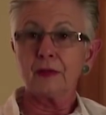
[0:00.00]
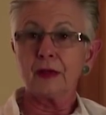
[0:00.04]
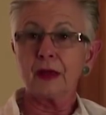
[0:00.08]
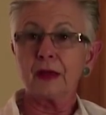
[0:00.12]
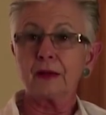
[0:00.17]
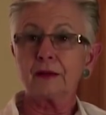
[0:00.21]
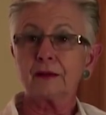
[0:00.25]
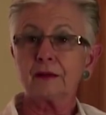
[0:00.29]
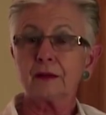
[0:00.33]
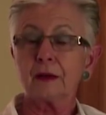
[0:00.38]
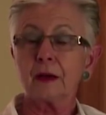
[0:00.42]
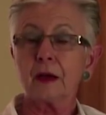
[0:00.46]

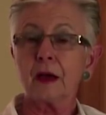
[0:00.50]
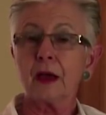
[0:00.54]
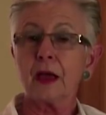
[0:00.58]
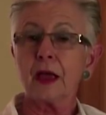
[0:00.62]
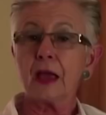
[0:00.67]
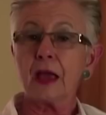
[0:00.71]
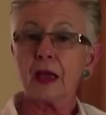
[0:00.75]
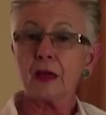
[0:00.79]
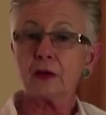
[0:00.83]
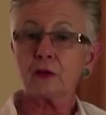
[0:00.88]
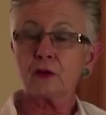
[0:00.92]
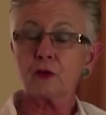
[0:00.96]
that
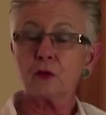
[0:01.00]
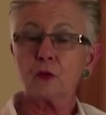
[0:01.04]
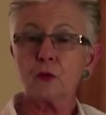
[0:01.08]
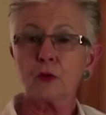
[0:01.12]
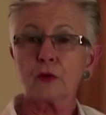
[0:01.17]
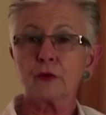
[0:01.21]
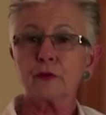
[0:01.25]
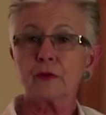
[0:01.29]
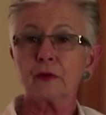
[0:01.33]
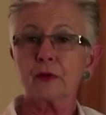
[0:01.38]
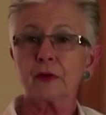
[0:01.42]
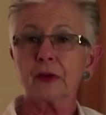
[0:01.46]
I had to
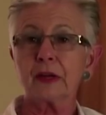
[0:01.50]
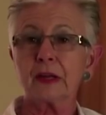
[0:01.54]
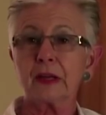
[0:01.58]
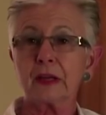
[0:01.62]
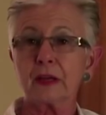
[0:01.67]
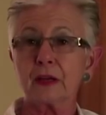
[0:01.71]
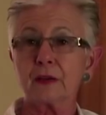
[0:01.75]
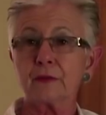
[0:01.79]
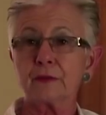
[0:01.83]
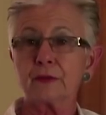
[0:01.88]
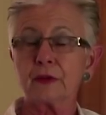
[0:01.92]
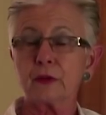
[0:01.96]
watch very
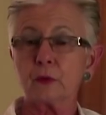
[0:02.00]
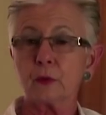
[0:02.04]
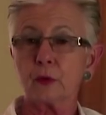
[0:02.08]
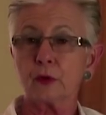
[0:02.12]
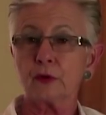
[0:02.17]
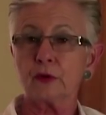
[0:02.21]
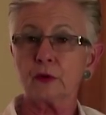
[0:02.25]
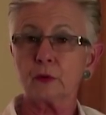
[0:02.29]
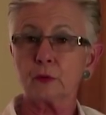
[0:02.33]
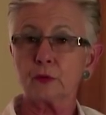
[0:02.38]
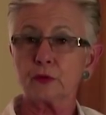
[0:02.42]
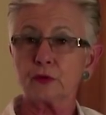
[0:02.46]
carefully
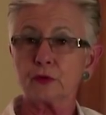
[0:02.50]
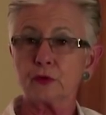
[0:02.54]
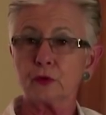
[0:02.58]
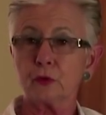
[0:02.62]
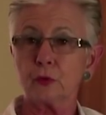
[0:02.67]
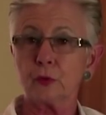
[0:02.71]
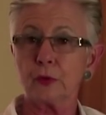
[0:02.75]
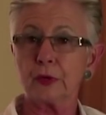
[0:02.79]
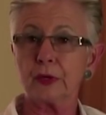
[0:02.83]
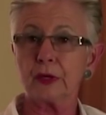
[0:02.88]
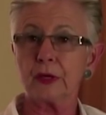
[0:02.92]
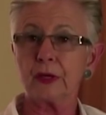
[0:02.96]
what he was
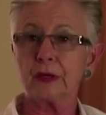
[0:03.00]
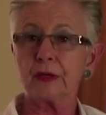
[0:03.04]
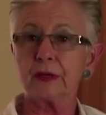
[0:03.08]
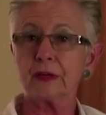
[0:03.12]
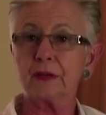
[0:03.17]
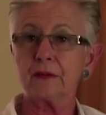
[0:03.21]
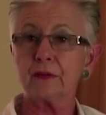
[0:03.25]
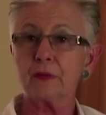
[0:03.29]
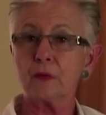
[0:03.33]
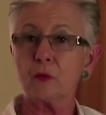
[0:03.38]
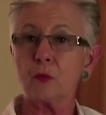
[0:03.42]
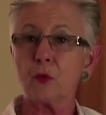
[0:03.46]
doing and
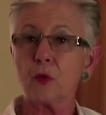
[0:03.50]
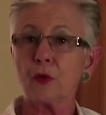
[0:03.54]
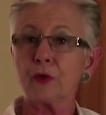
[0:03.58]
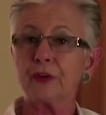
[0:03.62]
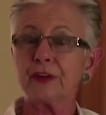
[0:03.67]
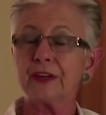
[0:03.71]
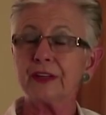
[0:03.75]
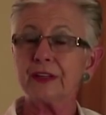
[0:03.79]
give him what